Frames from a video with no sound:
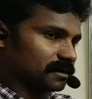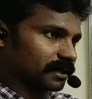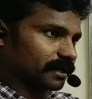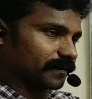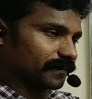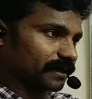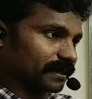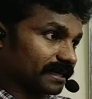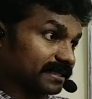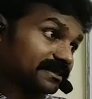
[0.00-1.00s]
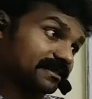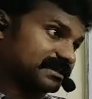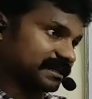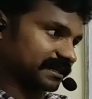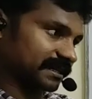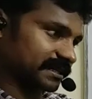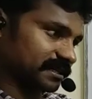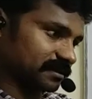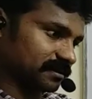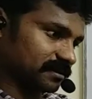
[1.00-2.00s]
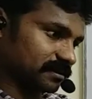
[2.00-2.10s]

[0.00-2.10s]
okay, next second